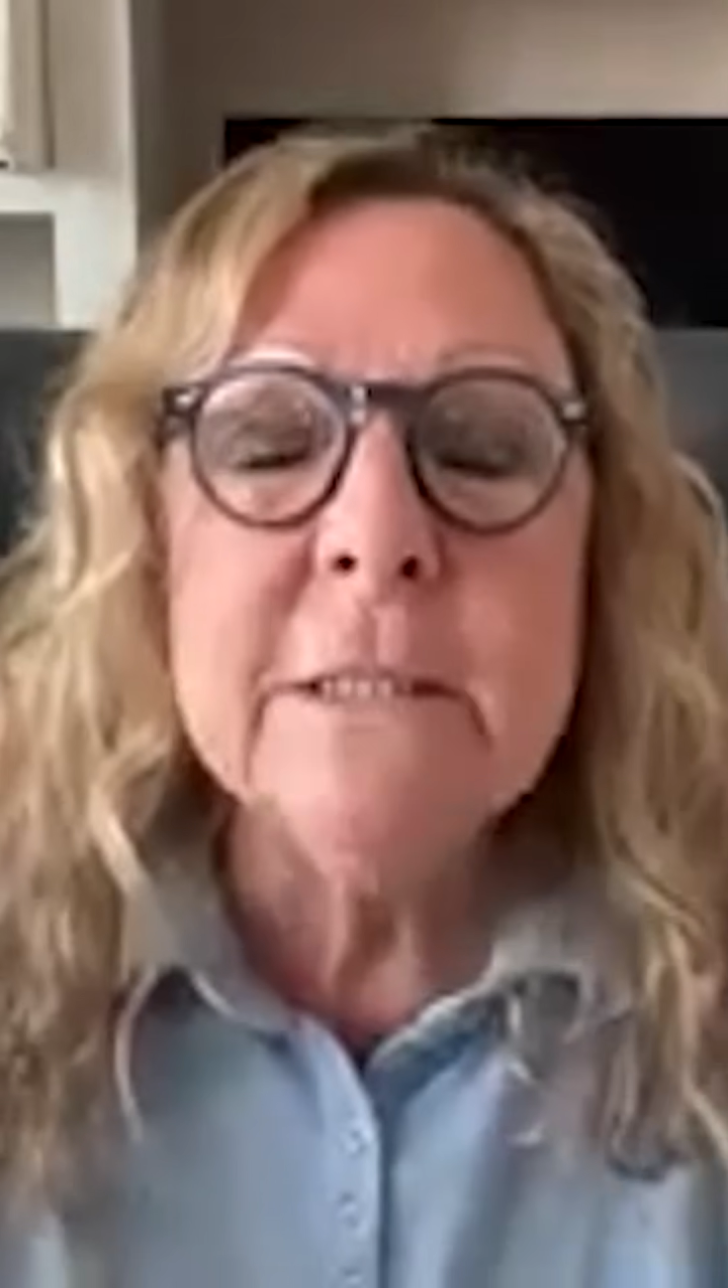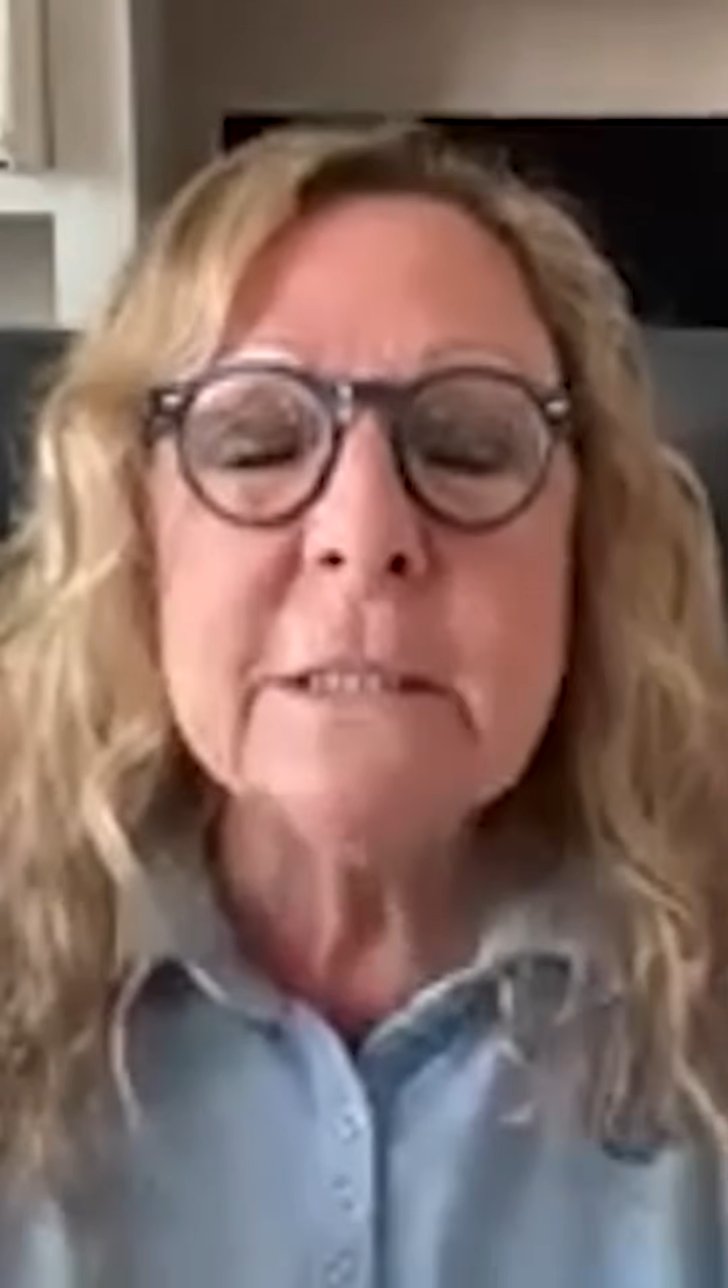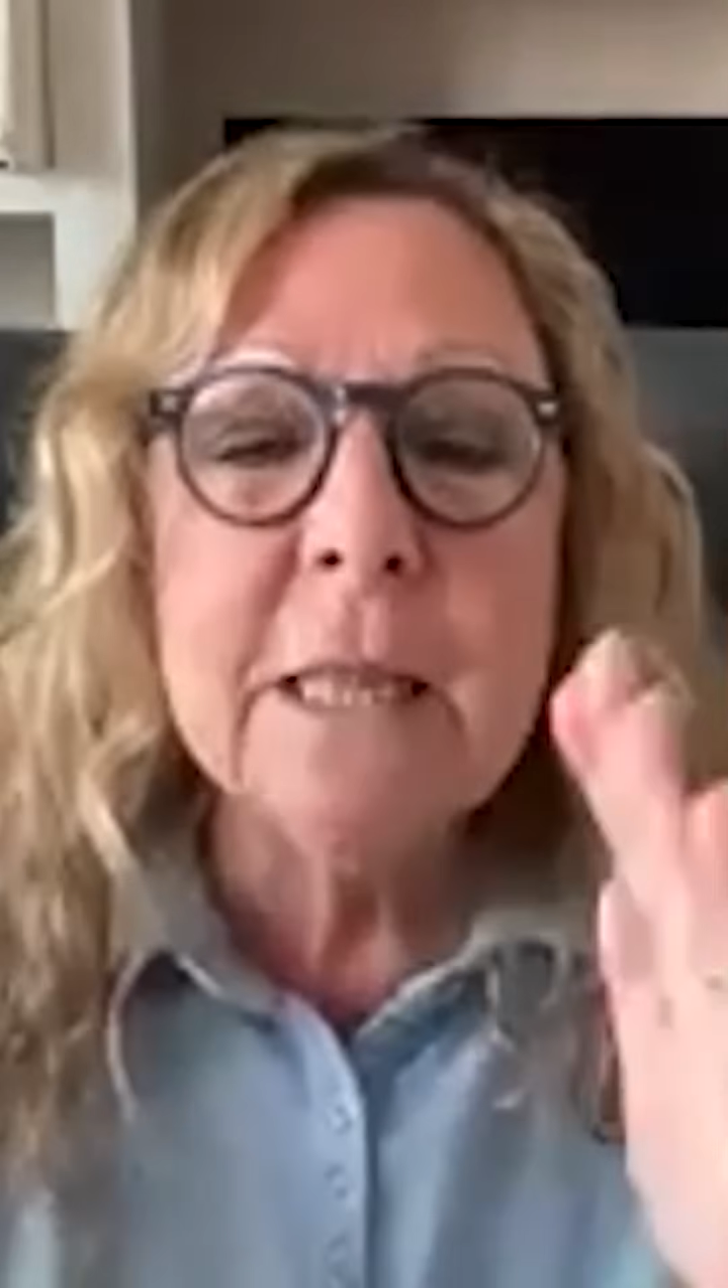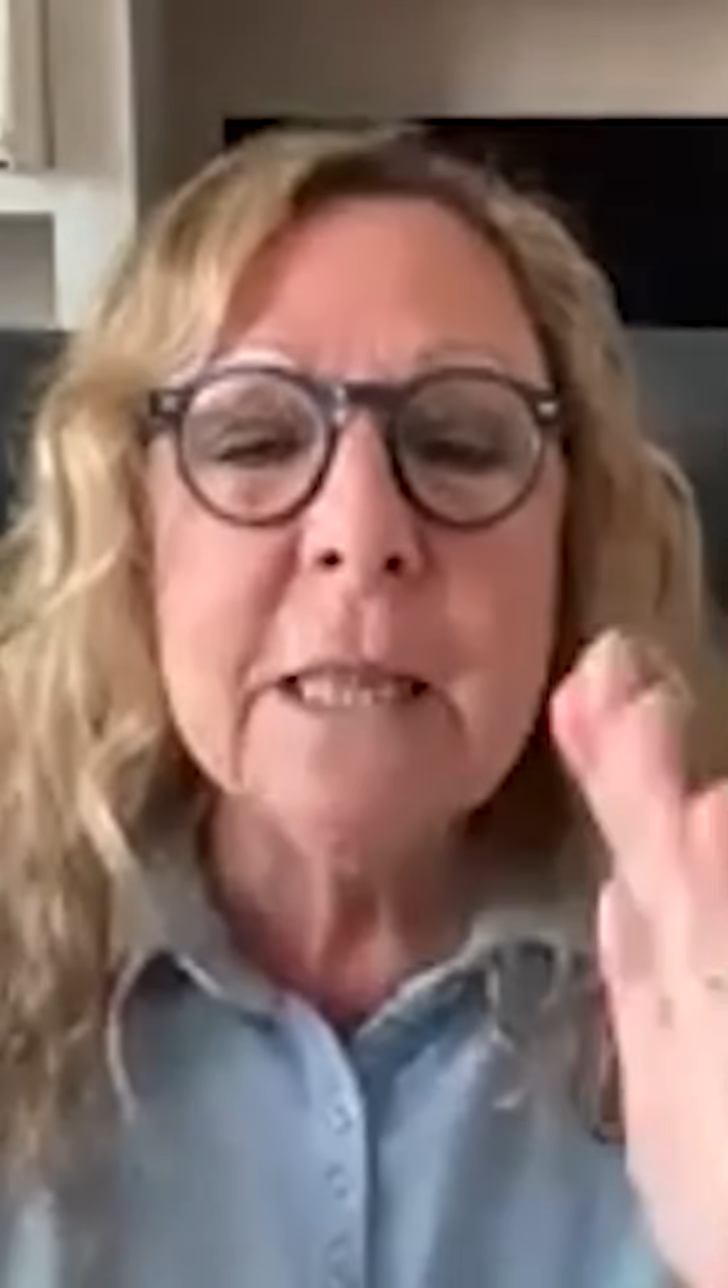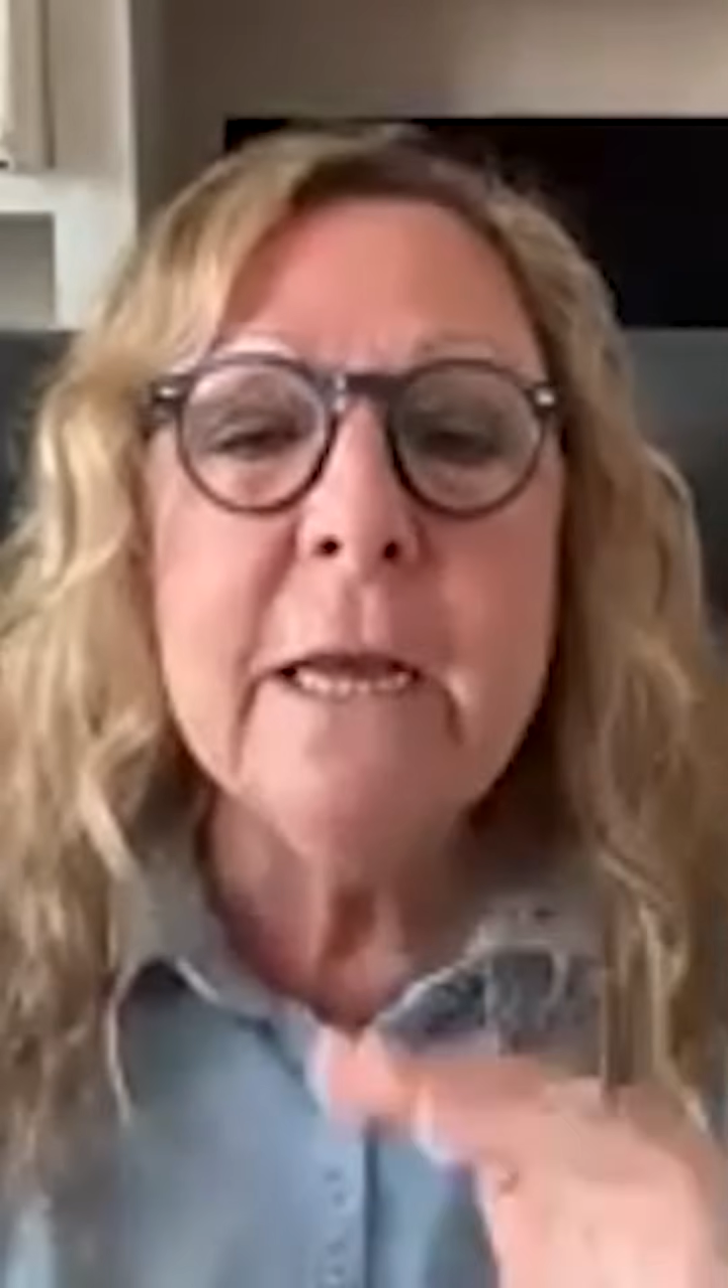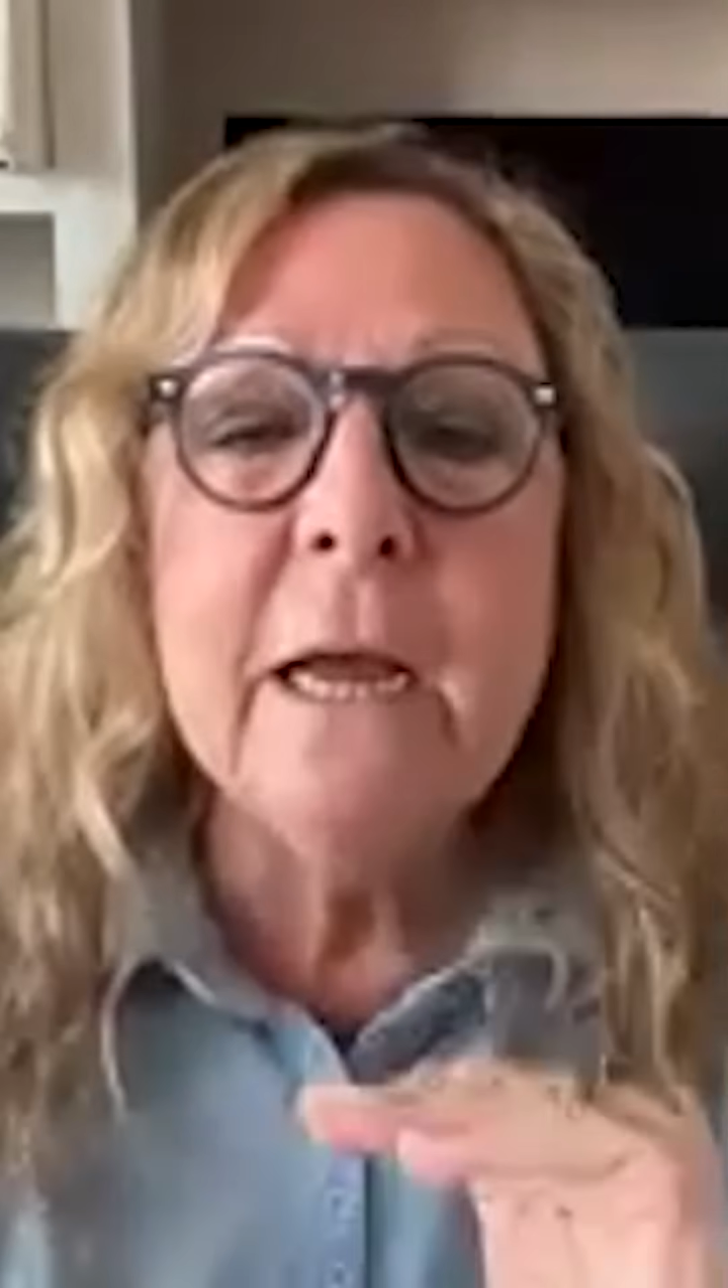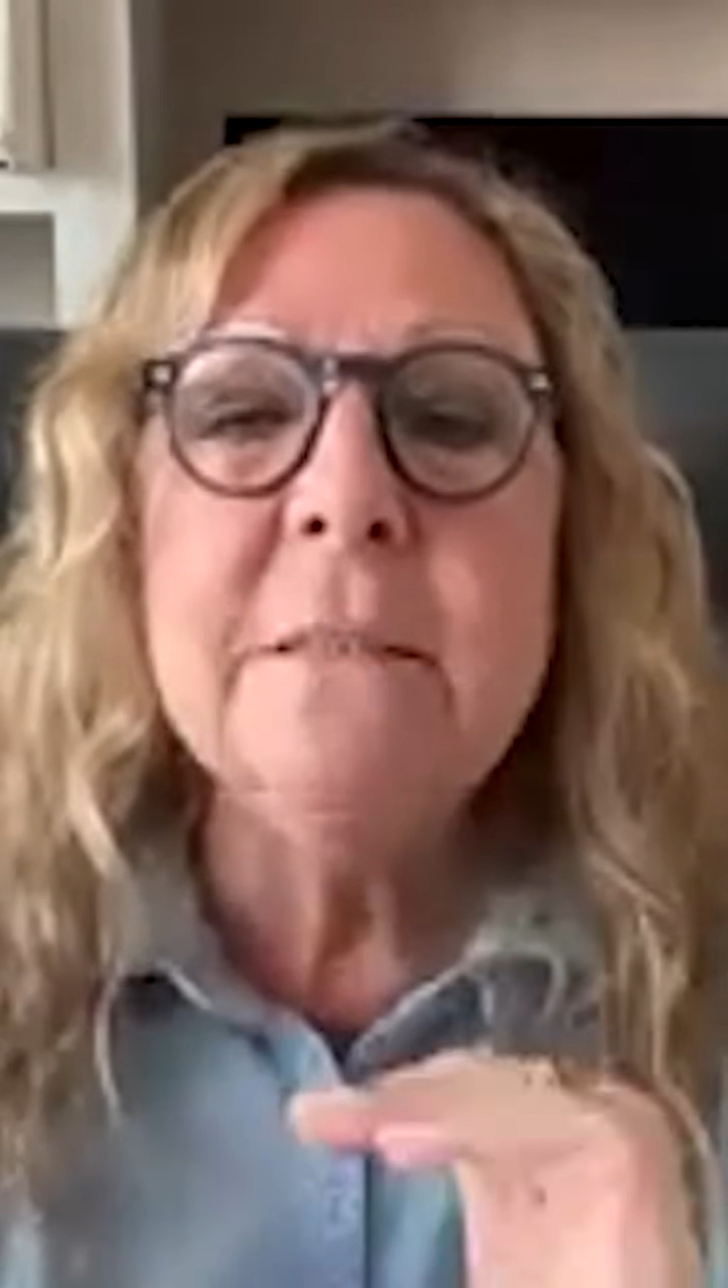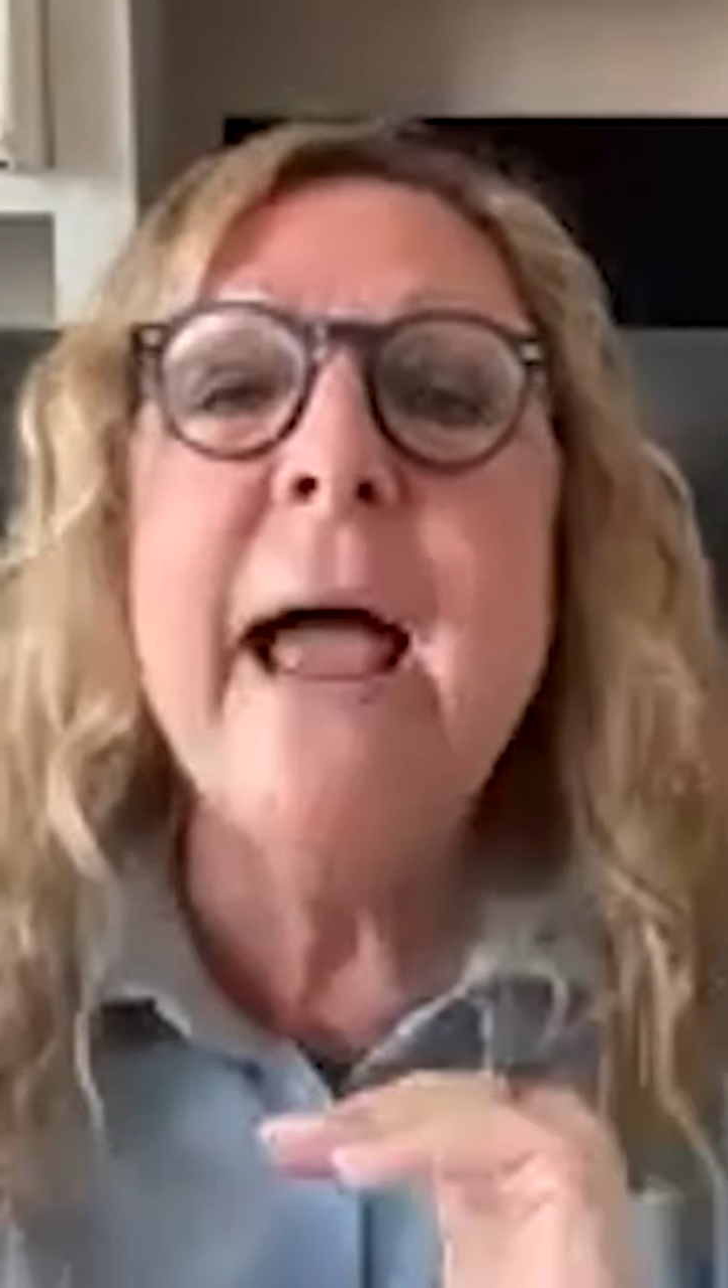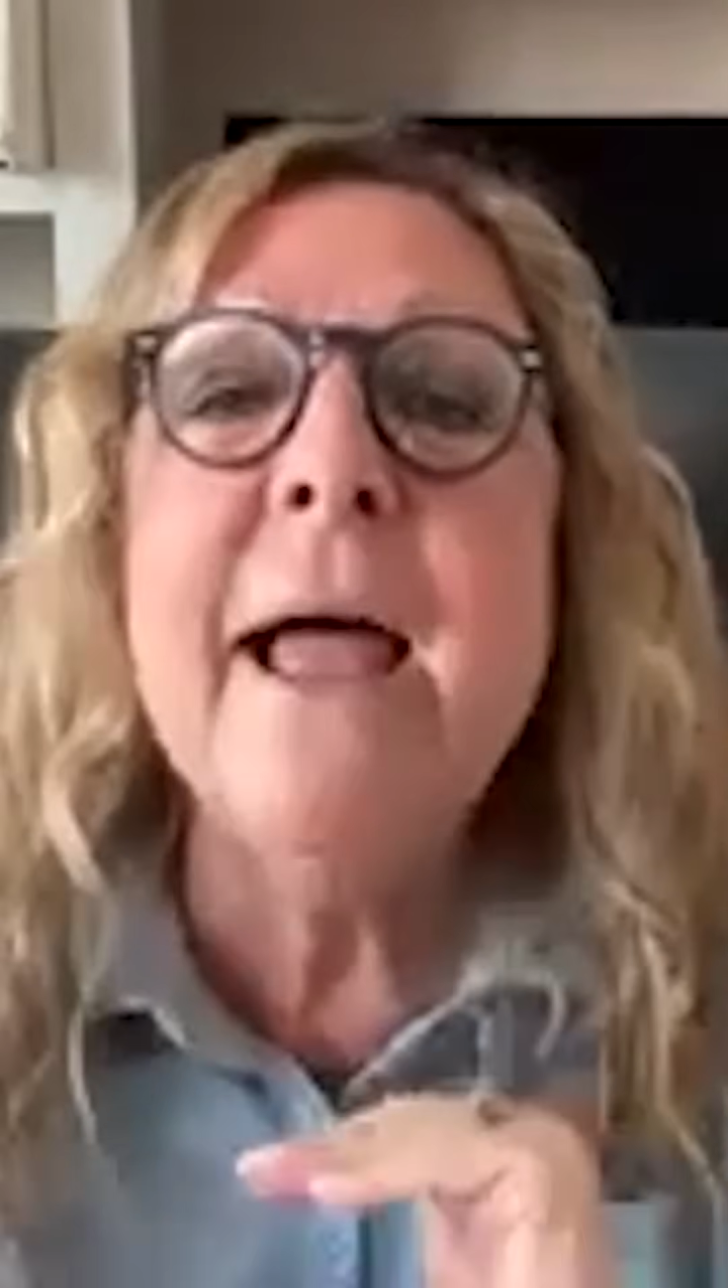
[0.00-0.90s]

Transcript: it's like a